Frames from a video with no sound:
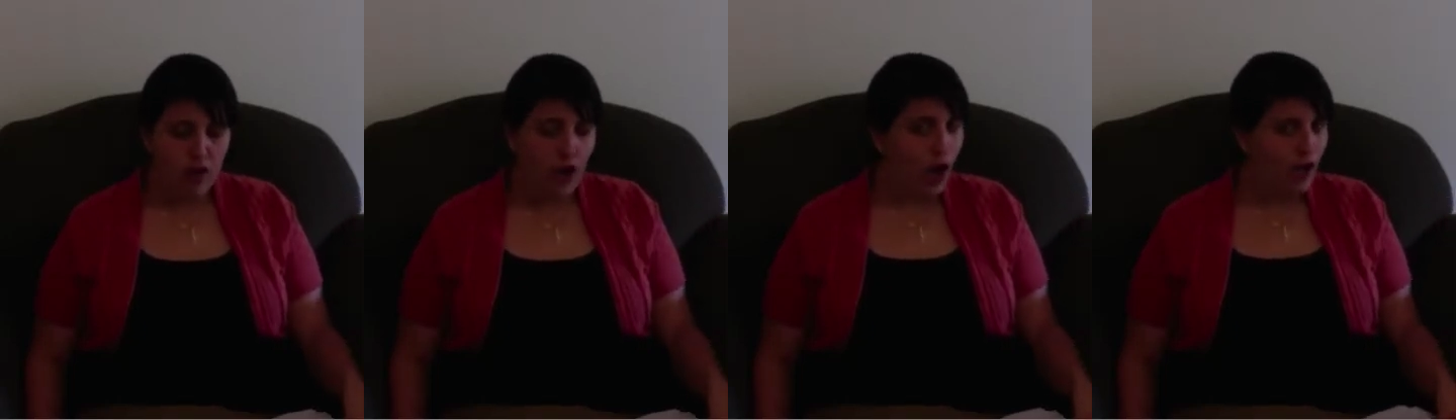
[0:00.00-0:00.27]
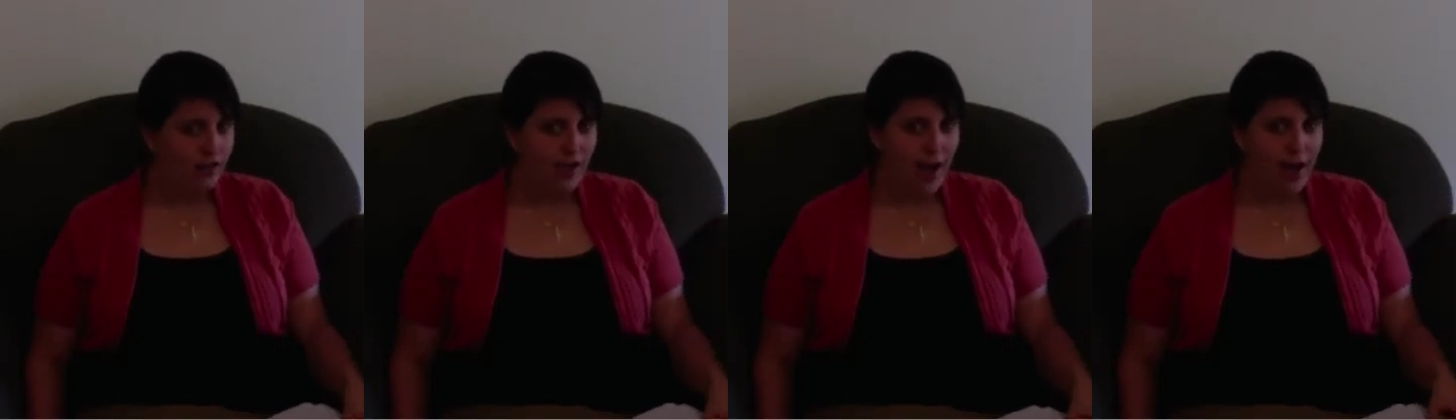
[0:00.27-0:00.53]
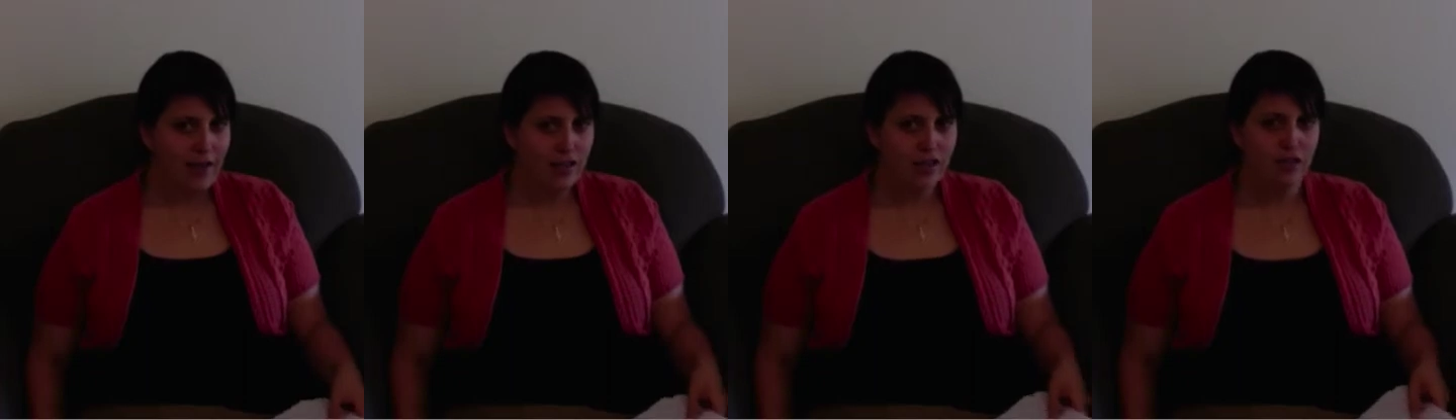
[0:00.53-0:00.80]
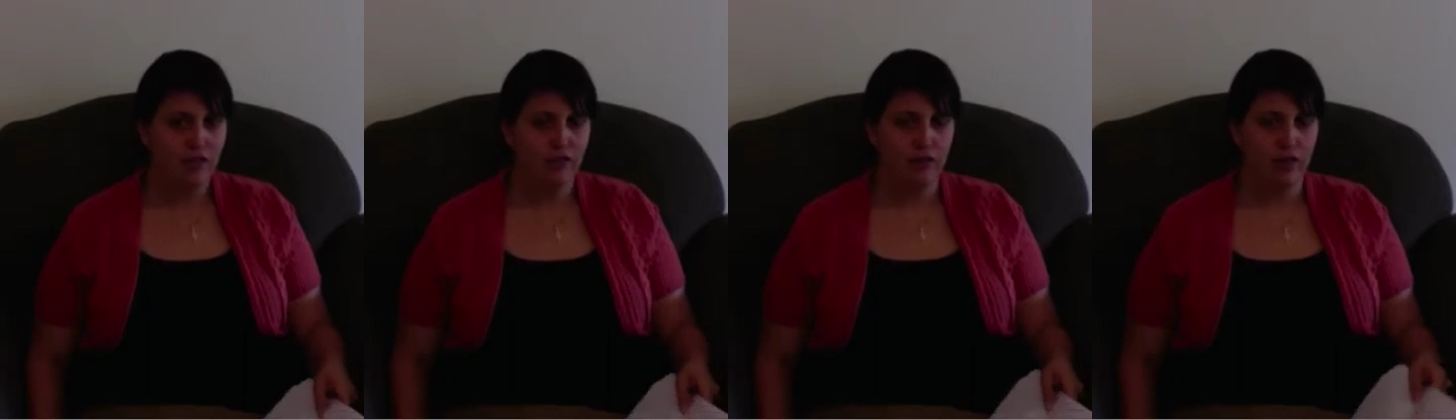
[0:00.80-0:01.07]
contact
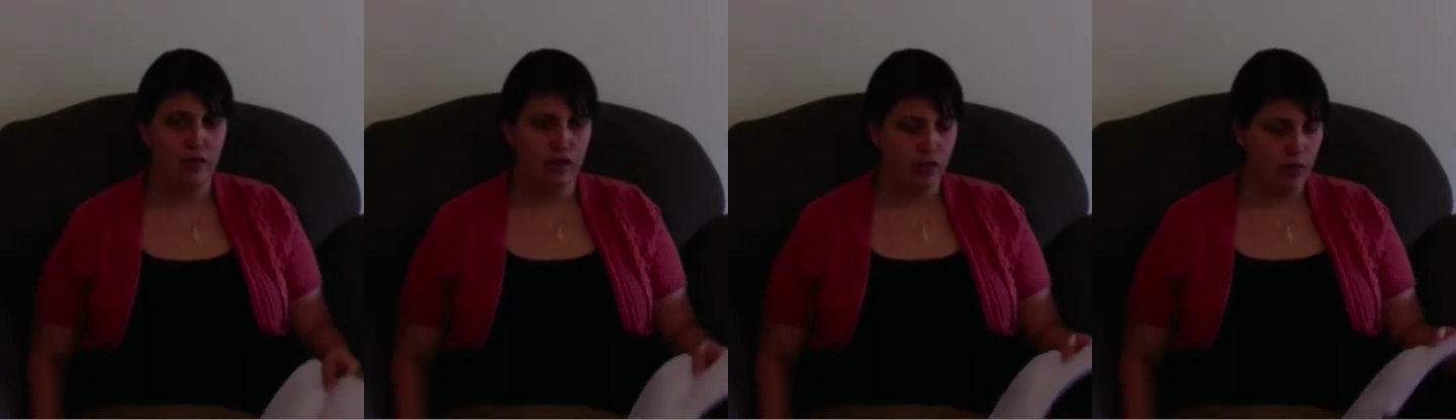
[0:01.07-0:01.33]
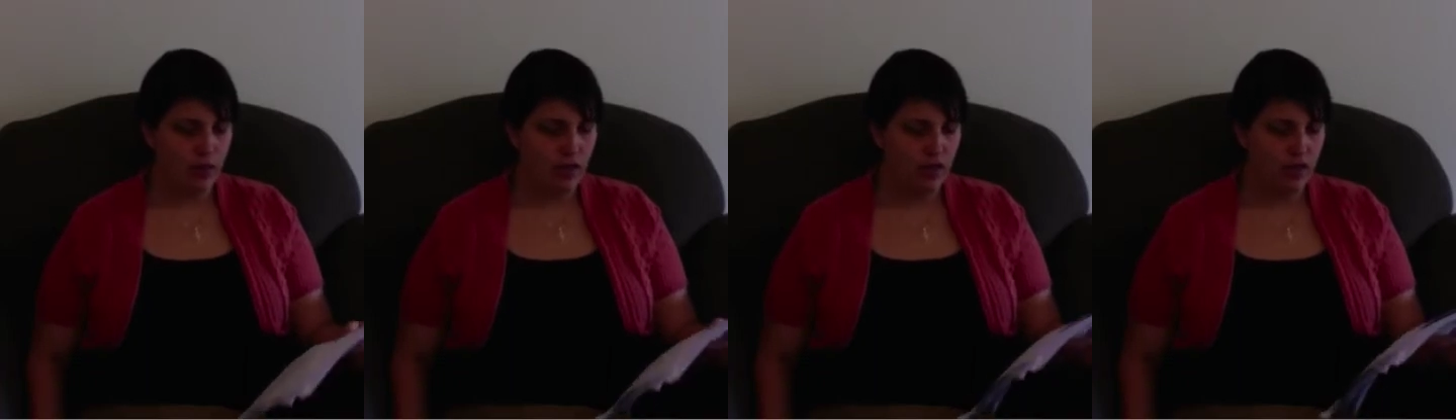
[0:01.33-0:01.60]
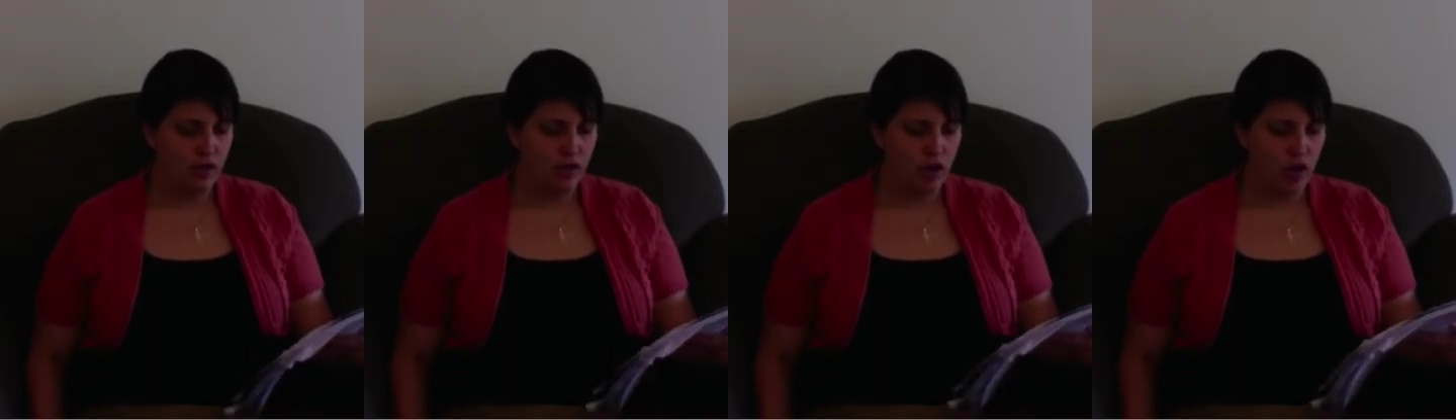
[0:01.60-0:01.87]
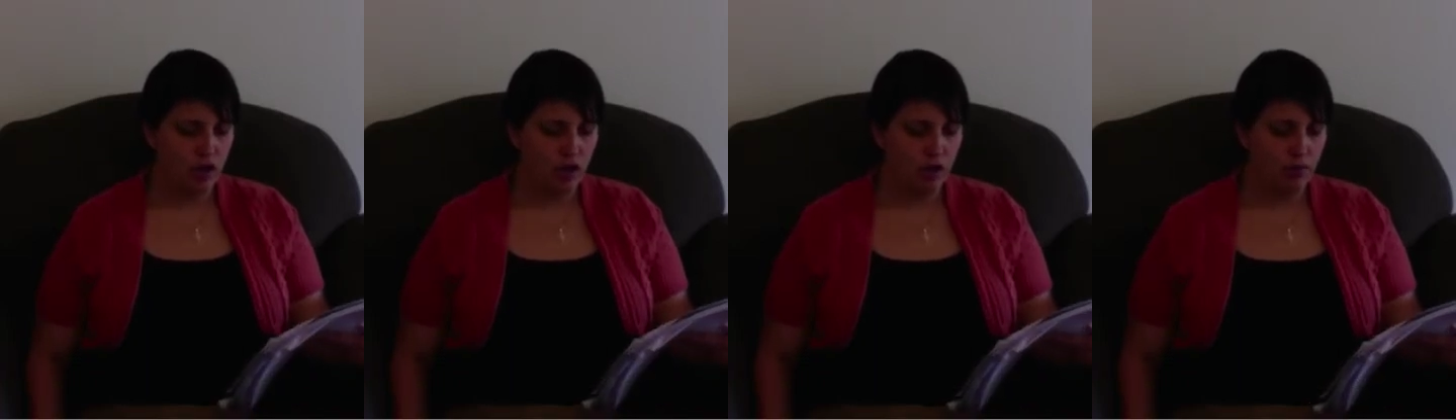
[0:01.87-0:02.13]
for this one is
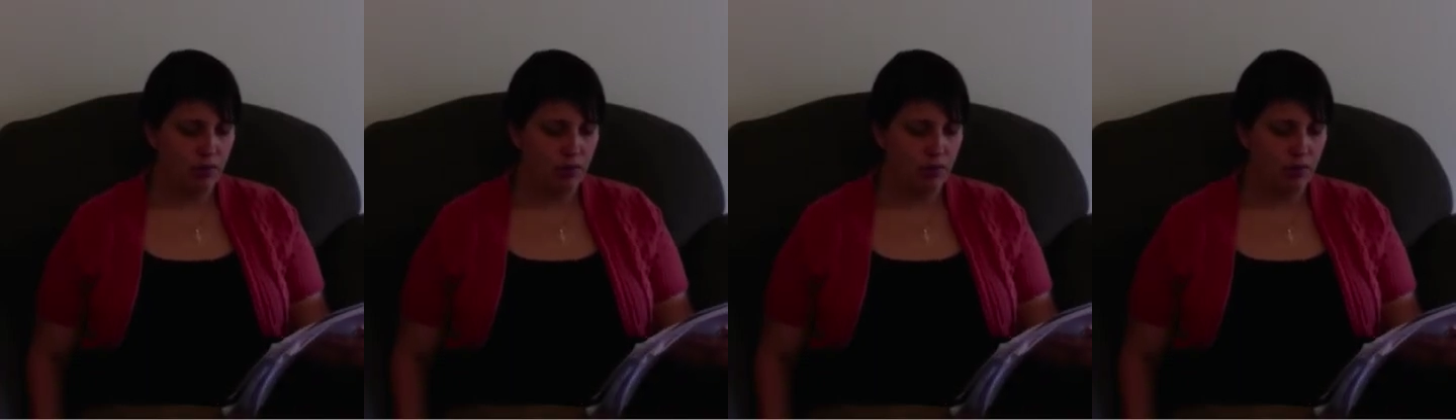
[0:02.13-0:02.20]
Dr.